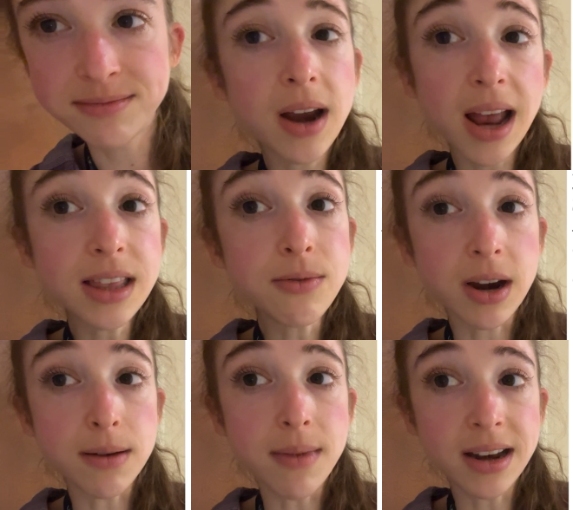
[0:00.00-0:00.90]
I highly
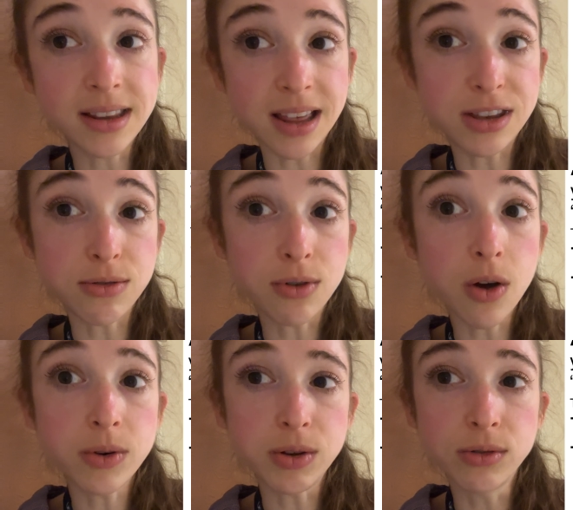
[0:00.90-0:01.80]
recommend that you
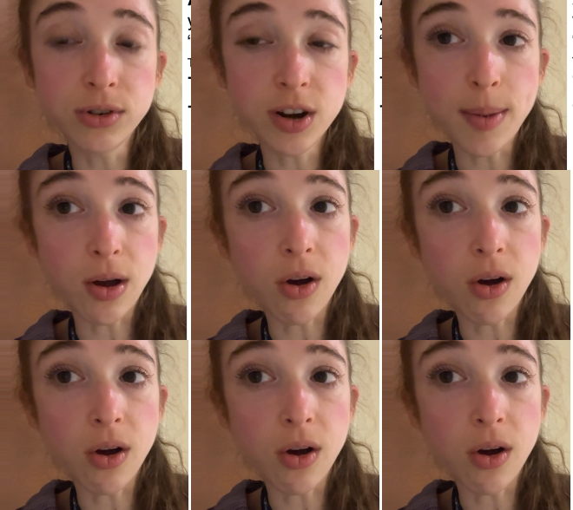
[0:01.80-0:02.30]
go and you learn about